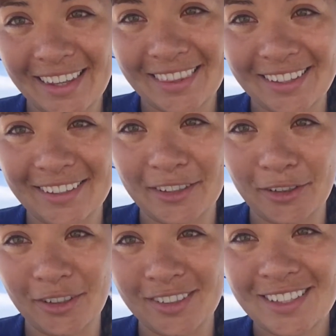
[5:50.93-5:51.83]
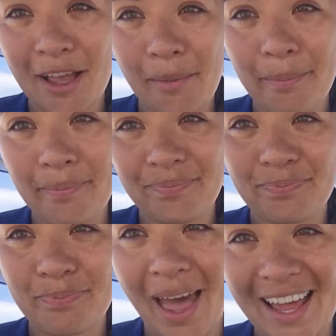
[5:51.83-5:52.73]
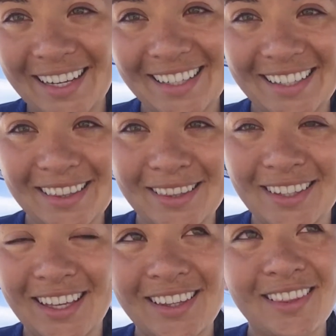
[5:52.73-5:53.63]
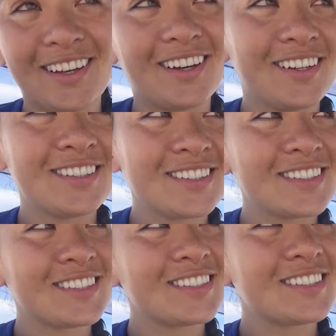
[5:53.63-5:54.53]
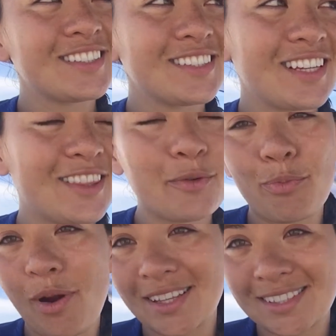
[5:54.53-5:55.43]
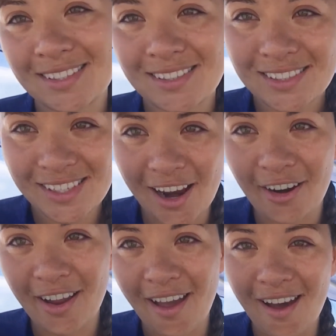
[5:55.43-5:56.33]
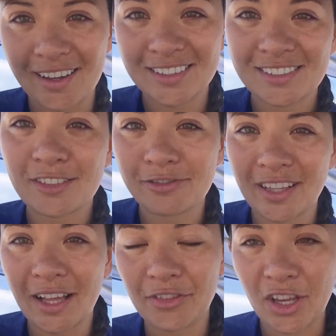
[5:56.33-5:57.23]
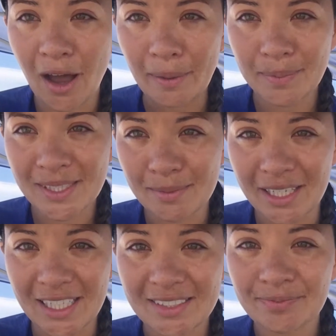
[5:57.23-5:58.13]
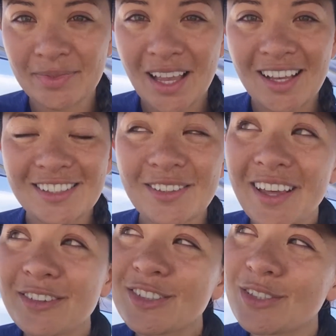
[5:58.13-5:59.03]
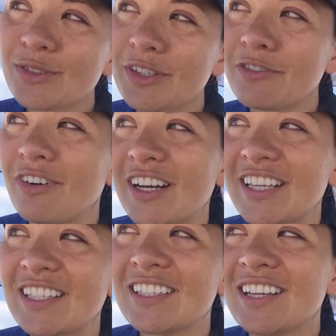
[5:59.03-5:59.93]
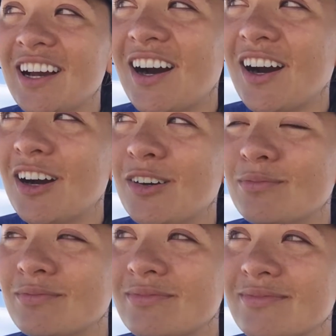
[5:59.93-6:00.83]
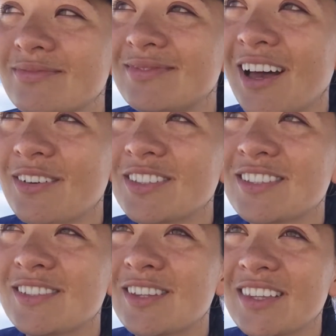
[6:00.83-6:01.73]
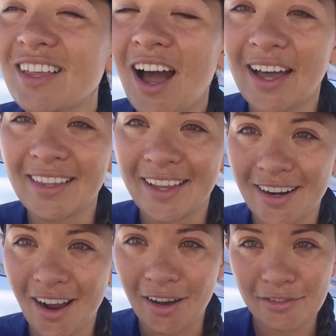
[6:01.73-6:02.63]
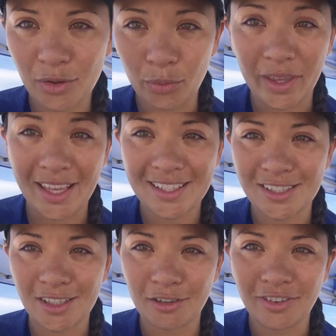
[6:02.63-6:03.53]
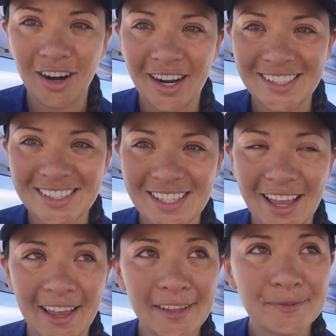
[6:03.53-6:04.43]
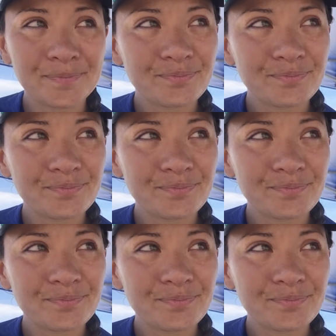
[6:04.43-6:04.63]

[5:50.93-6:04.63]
get the little padding in in the in the breast area to fill out the cups a bit so that was just really funny um, that was like the highlight of the week so far I'd say